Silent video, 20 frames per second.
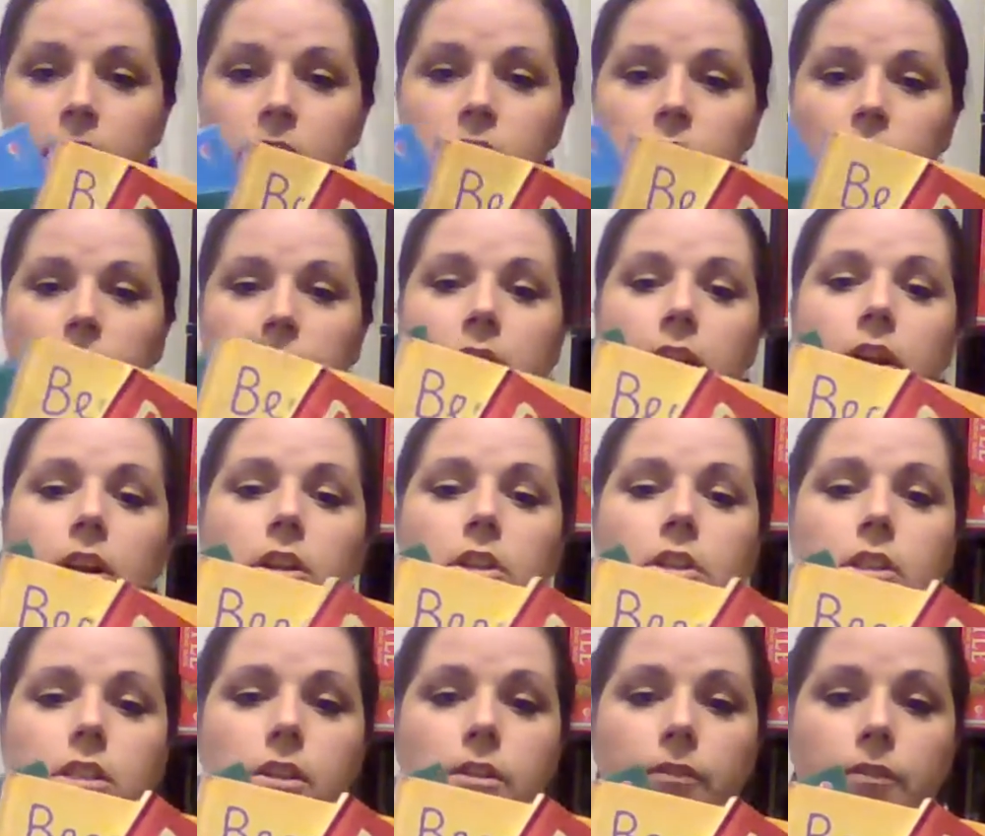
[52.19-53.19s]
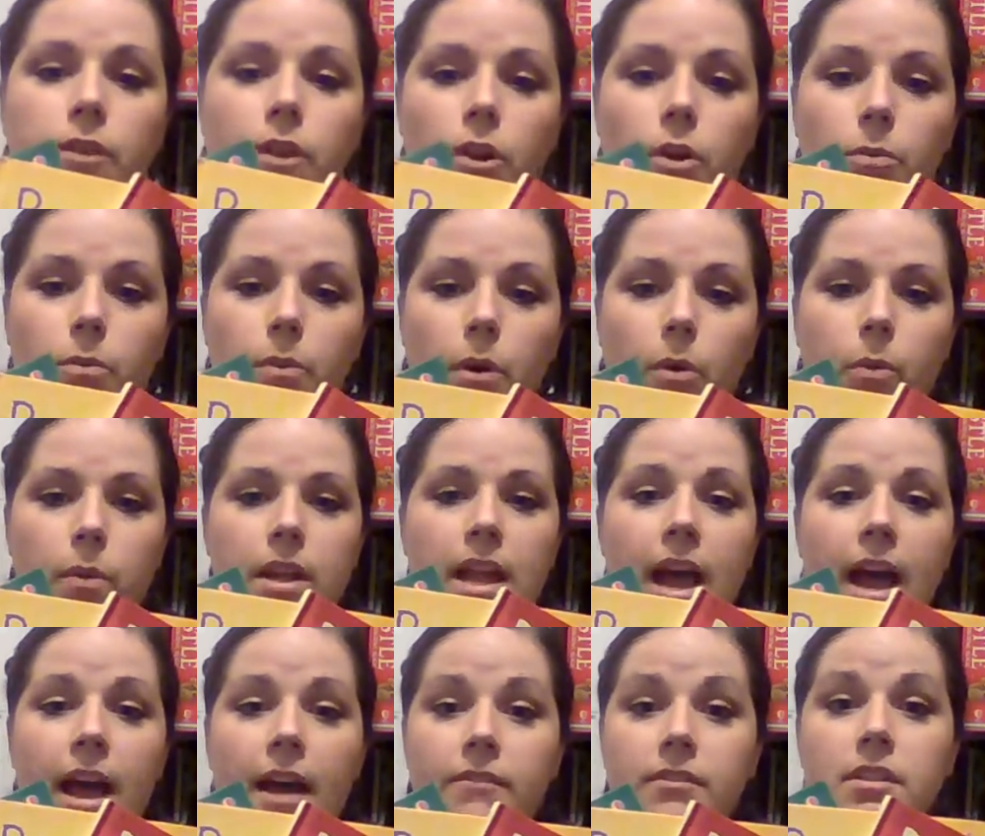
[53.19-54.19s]
So here are just a few, but we
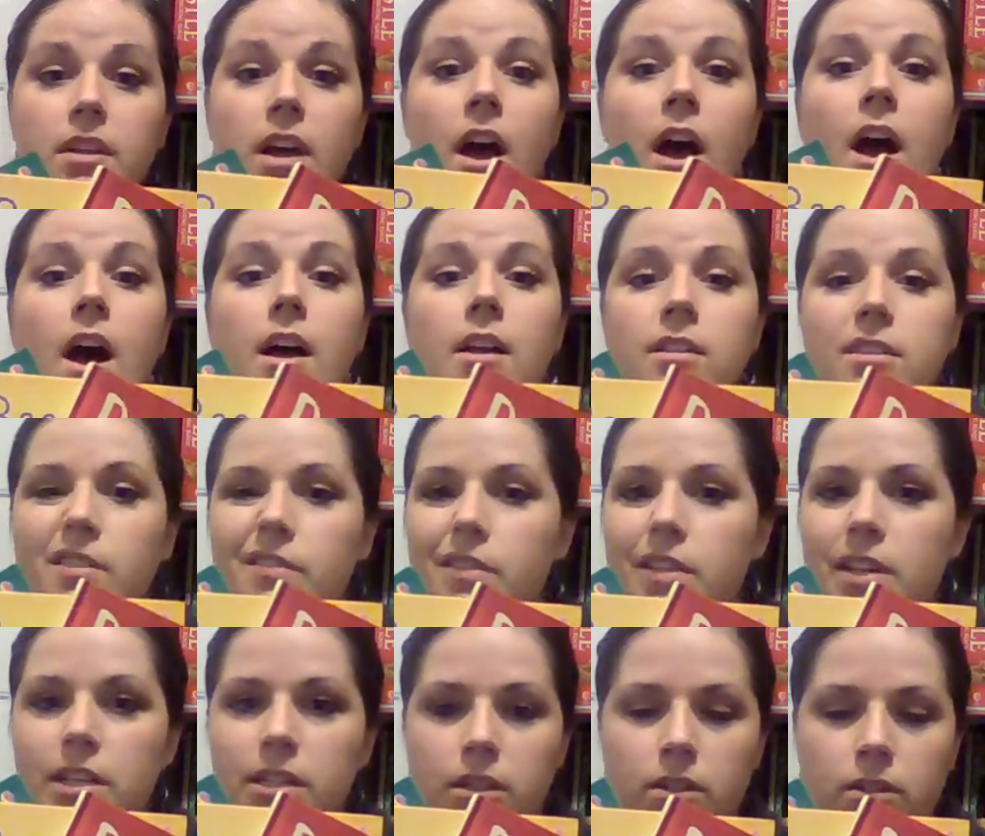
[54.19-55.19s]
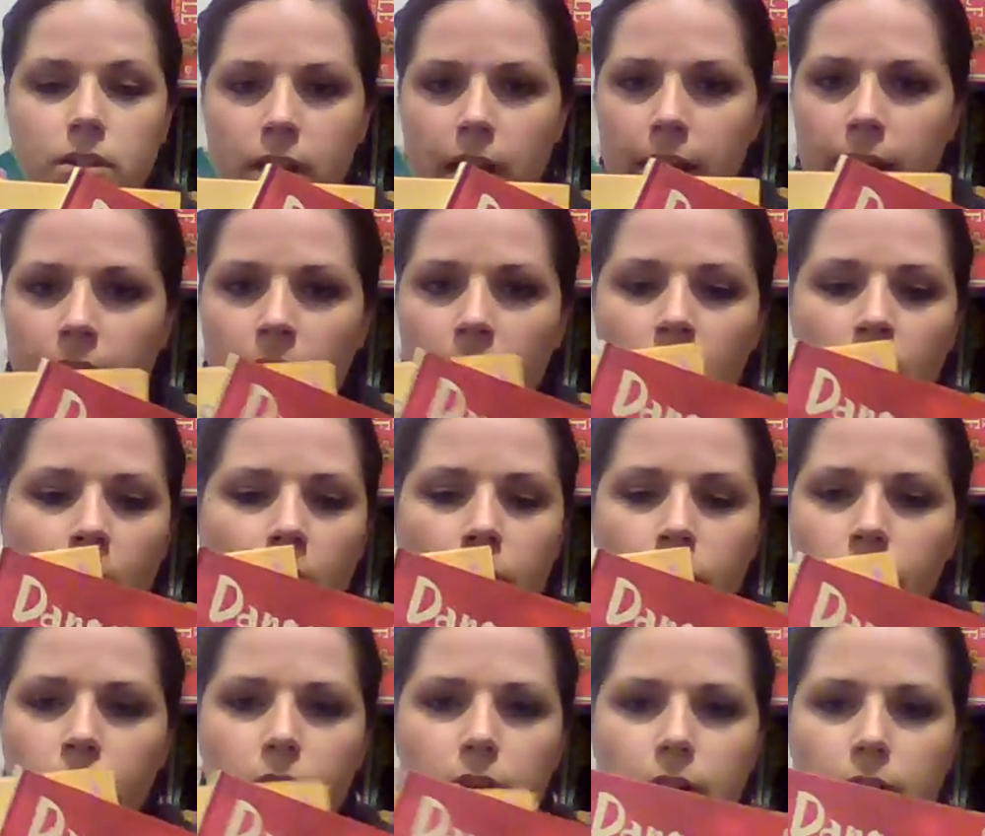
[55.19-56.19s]
have tons of these. There's like
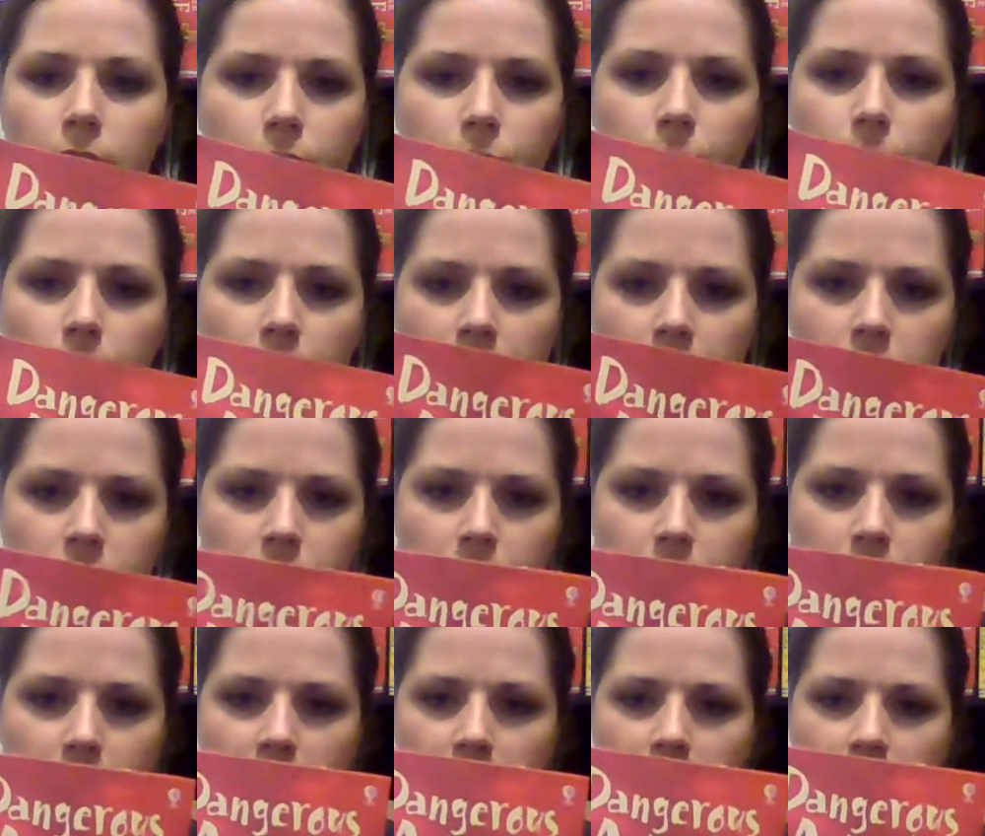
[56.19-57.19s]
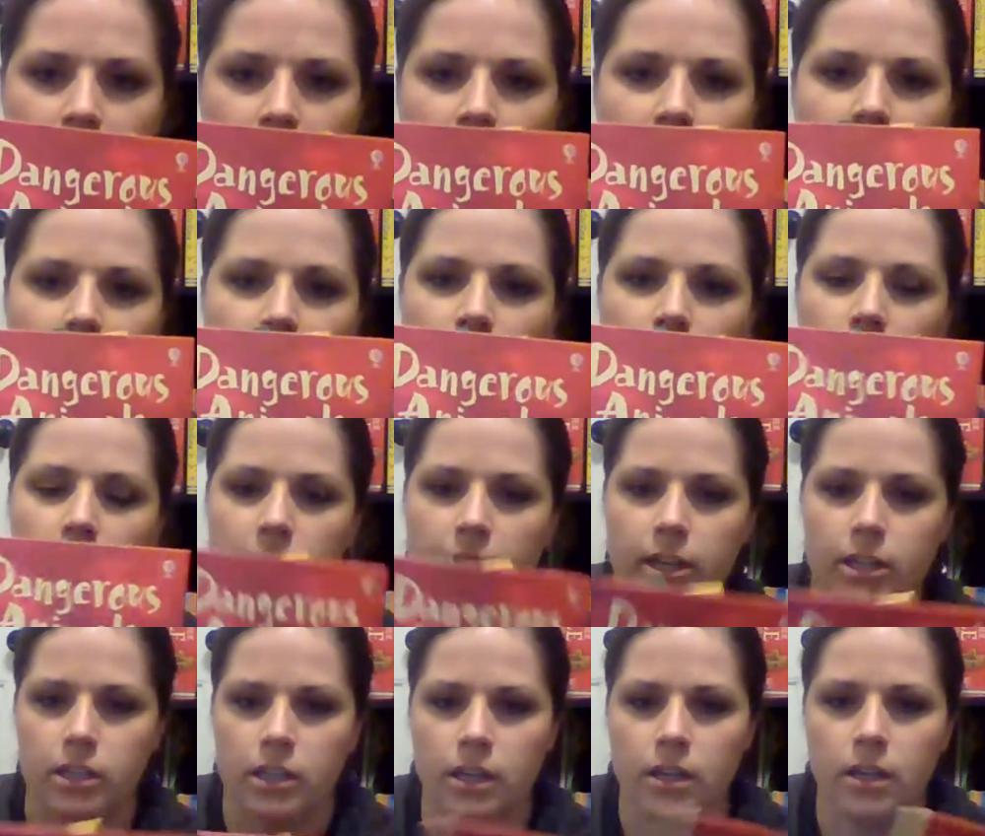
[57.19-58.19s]
30 or 40 or something like that in the
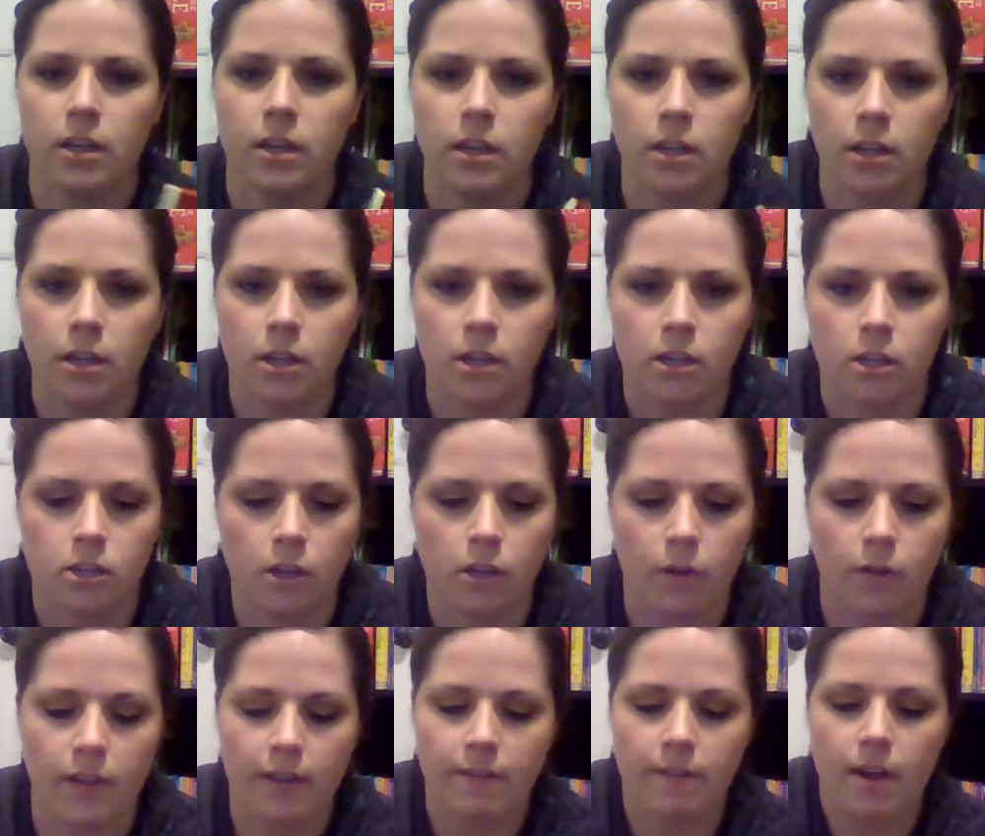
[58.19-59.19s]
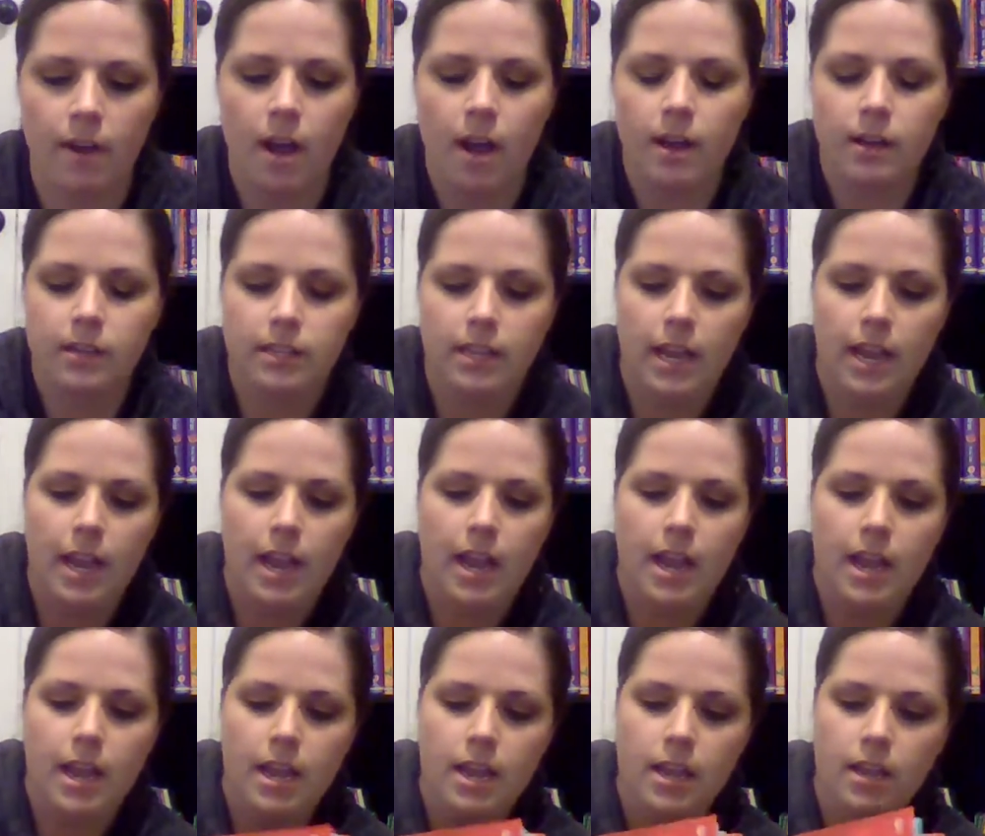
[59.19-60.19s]
collection. So they've got a,